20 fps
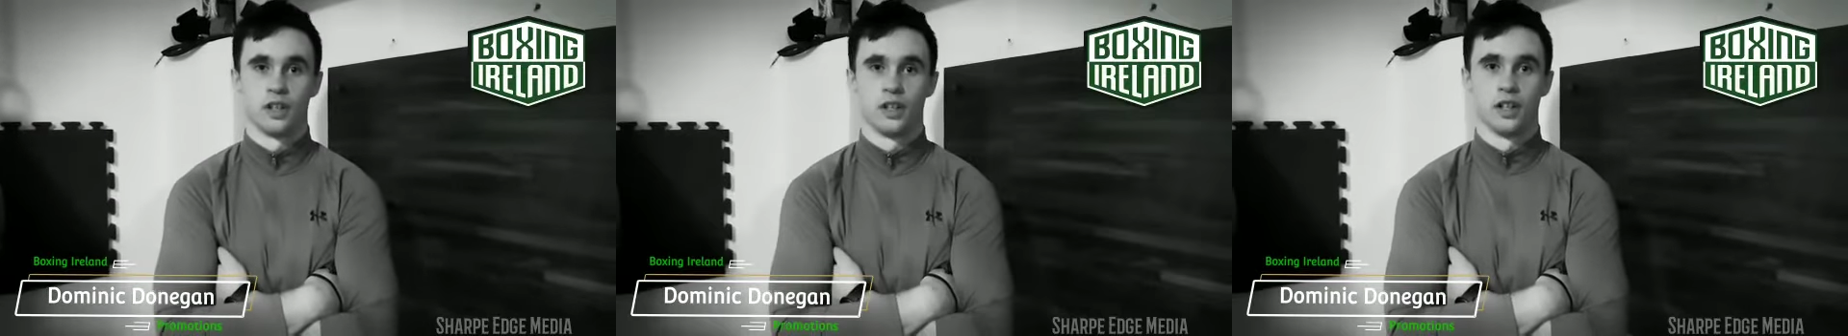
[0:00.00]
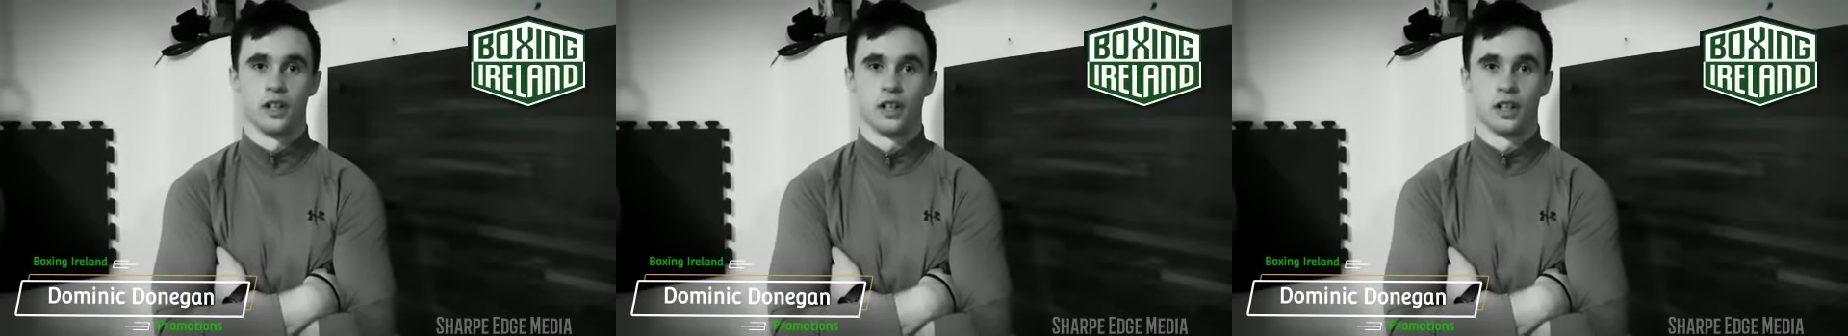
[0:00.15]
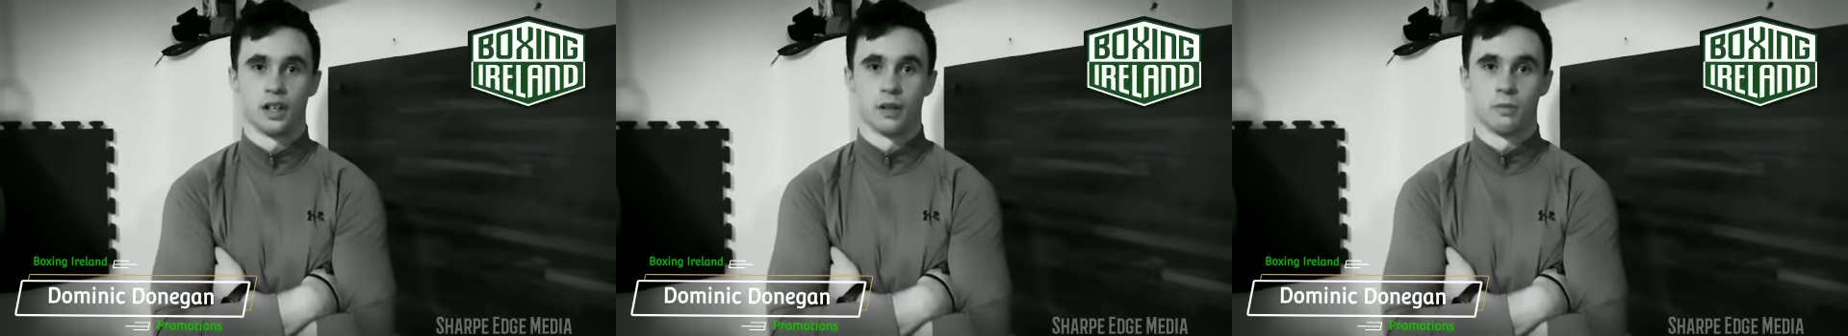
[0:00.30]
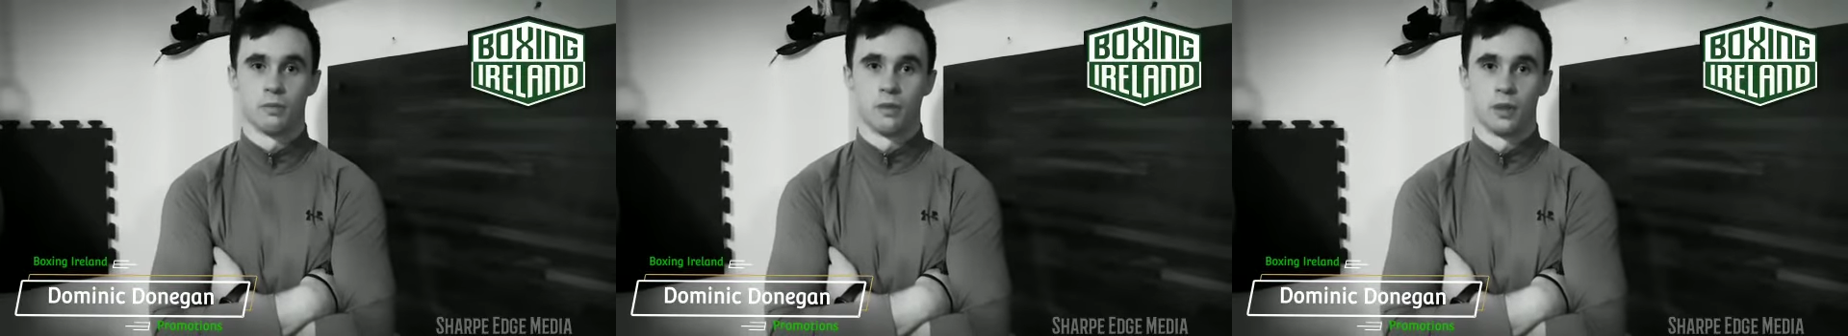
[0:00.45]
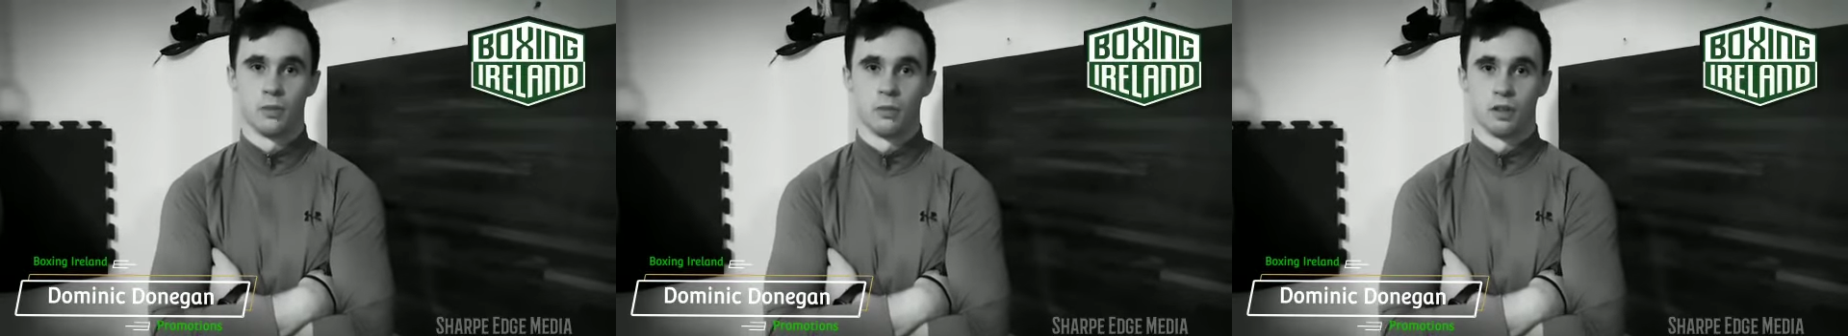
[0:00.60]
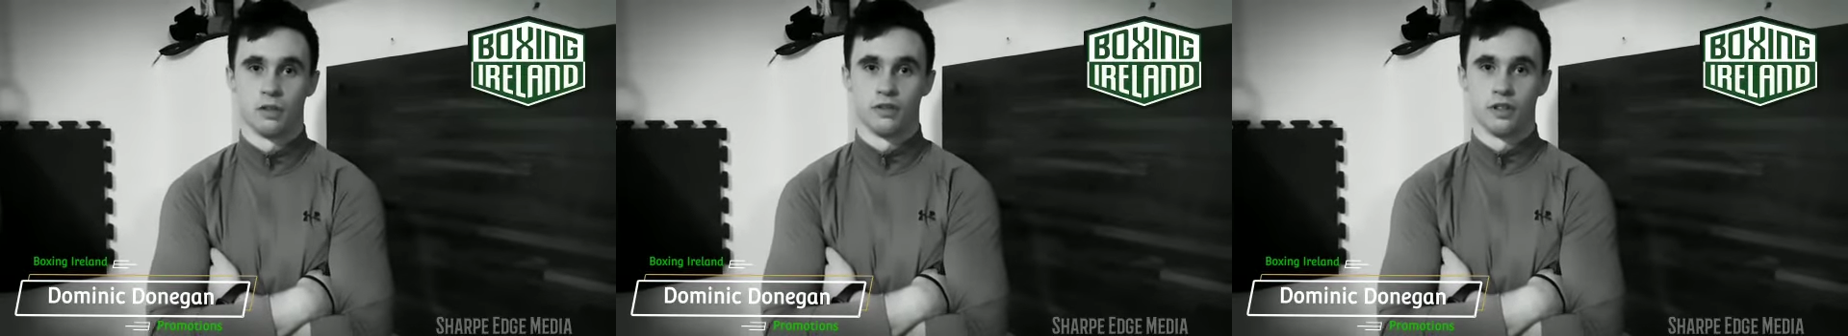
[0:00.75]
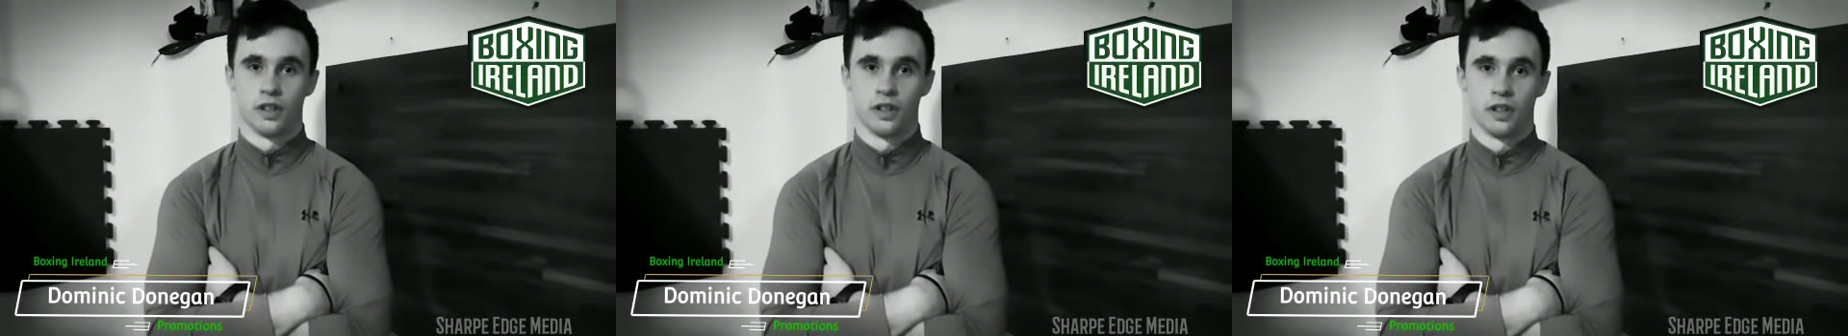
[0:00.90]
he'll get me
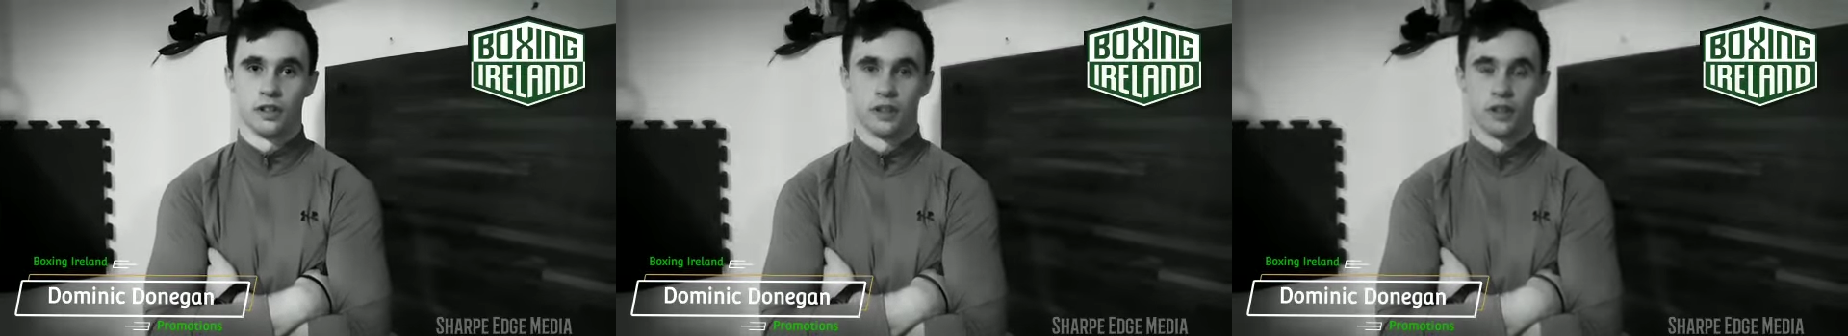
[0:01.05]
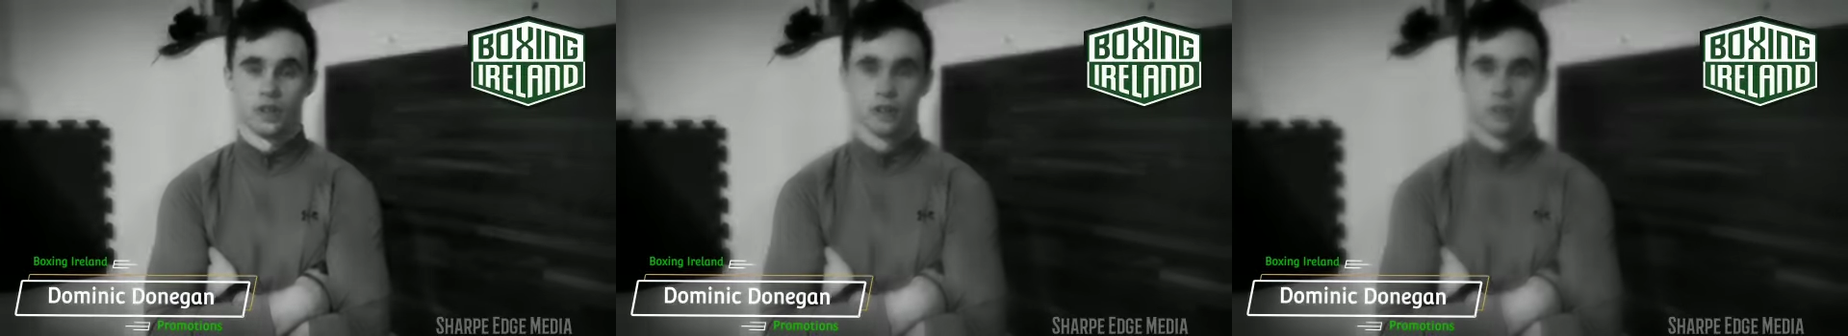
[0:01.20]
my fight that I